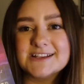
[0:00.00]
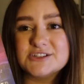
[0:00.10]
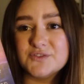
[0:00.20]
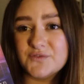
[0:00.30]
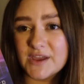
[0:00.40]
is
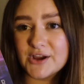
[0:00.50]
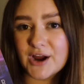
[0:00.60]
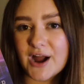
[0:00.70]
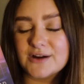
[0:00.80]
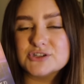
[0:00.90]
to figure
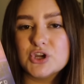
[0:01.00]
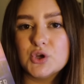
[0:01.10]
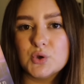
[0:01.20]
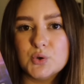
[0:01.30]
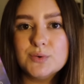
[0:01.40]
out
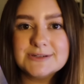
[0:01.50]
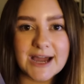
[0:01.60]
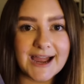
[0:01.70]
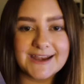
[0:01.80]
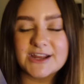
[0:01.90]
who
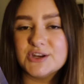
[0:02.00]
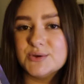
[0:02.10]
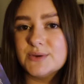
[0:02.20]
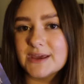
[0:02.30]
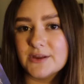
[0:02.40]
died and
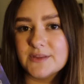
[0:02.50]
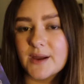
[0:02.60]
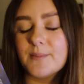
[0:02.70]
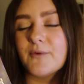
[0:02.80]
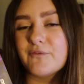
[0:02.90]
who killed
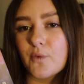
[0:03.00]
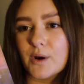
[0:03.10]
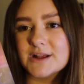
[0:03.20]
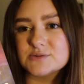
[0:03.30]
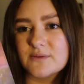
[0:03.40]
them
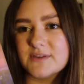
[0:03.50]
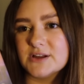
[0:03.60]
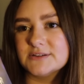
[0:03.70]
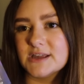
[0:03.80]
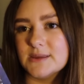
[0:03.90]
before it's
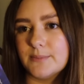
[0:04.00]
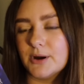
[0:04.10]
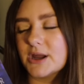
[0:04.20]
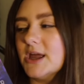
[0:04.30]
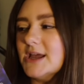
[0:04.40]
revealed in the
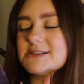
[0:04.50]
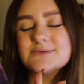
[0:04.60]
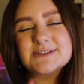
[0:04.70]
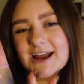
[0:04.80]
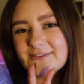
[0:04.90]
book. So
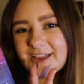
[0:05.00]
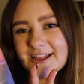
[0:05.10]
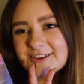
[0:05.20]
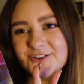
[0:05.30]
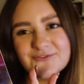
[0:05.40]
it's kind of like
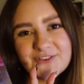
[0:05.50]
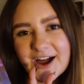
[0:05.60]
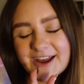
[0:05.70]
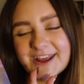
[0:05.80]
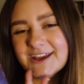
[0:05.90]
a little
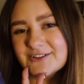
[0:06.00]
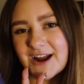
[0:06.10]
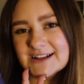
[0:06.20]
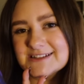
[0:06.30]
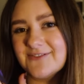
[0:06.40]
fun
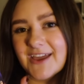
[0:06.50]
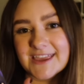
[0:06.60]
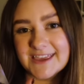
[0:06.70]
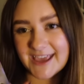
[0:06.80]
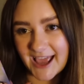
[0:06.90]

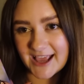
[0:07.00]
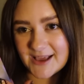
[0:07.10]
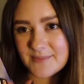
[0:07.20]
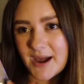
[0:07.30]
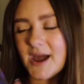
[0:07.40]
interactive
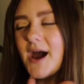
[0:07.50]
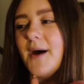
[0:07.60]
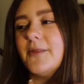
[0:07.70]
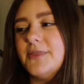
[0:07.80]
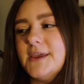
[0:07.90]
game.
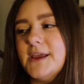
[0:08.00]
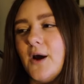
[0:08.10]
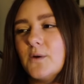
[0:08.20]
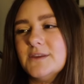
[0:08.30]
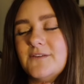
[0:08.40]
The
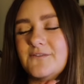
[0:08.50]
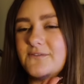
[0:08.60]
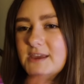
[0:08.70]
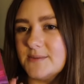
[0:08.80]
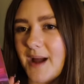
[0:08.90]
only
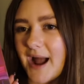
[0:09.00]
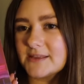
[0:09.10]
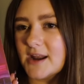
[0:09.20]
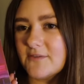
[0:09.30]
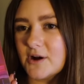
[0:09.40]
feedback
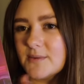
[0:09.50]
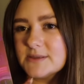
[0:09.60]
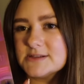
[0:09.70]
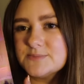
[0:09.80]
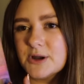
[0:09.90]
that I've heard about
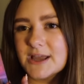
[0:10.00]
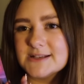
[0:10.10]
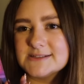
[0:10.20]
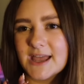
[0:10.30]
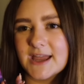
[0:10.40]
this book
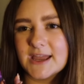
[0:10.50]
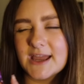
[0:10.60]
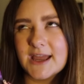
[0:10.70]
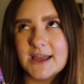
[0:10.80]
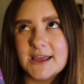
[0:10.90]
is like,
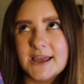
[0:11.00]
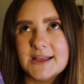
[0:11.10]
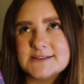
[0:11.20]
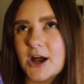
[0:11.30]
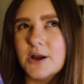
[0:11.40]

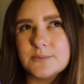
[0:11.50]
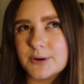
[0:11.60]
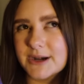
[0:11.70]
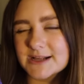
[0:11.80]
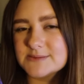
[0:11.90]
it's
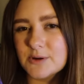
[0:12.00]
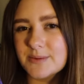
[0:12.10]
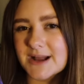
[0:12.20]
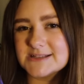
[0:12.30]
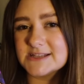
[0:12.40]
unpredictable
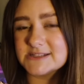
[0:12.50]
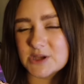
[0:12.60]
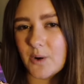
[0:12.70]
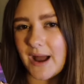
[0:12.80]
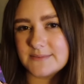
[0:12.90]
because it's
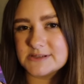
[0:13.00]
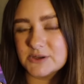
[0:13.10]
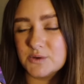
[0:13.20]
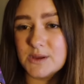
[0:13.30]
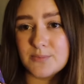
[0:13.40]
so
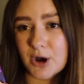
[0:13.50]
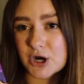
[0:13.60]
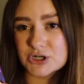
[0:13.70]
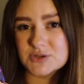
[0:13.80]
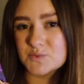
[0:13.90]
absolutely
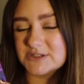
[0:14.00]
bonkers and